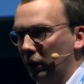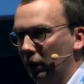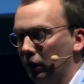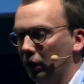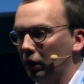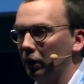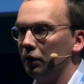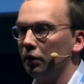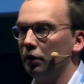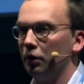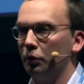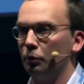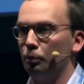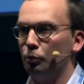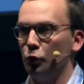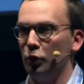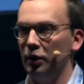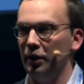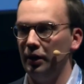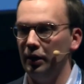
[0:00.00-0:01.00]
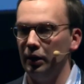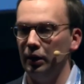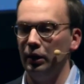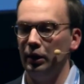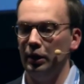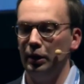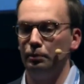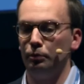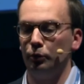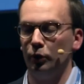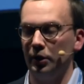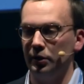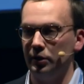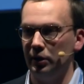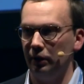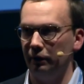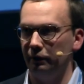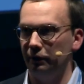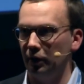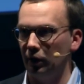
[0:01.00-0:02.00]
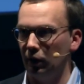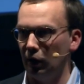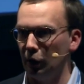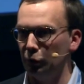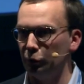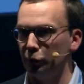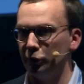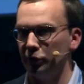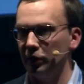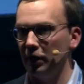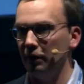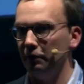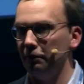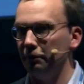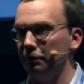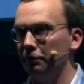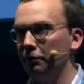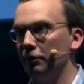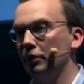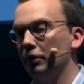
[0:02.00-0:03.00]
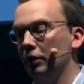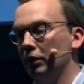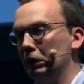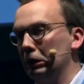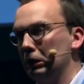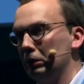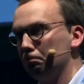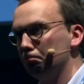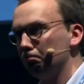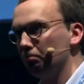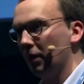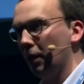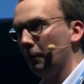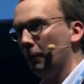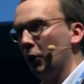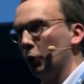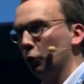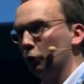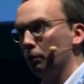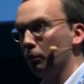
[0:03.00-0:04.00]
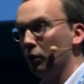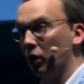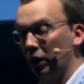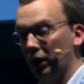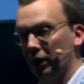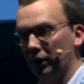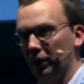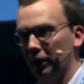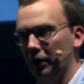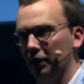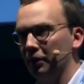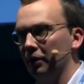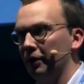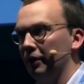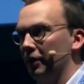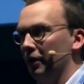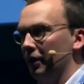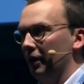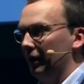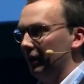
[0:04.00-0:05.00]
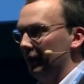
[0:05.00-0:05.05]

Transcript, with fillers: doing pretty impressive cloud stuff, um, about marketing,